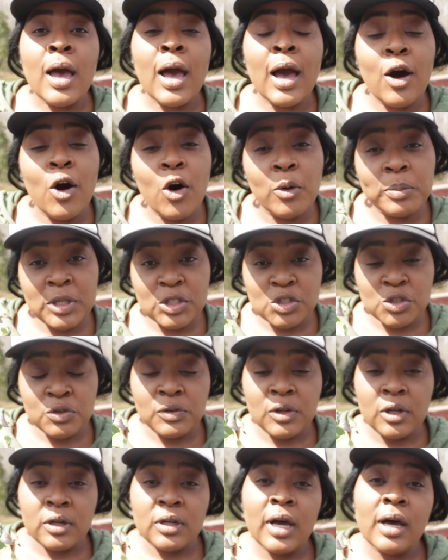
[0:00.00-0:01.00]
I hope that
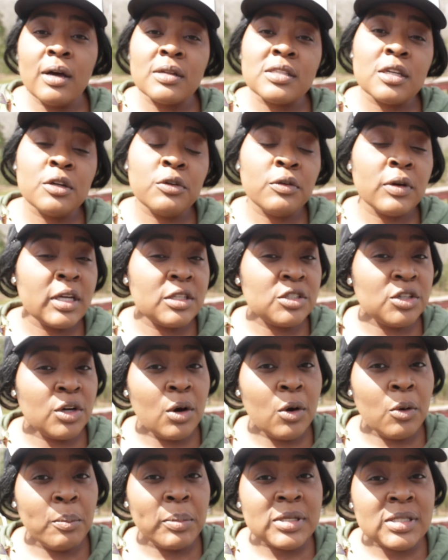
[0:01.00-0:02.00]
you've learned how to create your
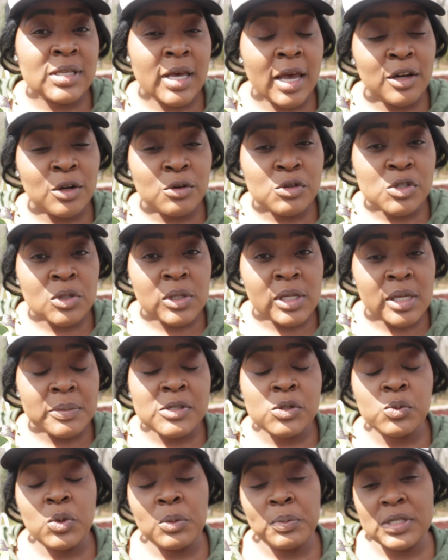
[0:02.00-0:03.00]
own potato
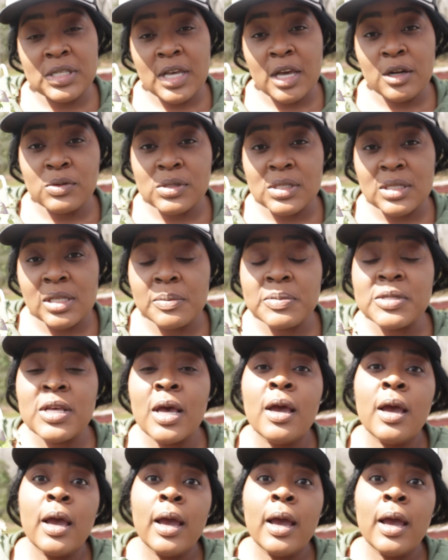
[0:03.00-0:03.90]
slips, sweet potato slips,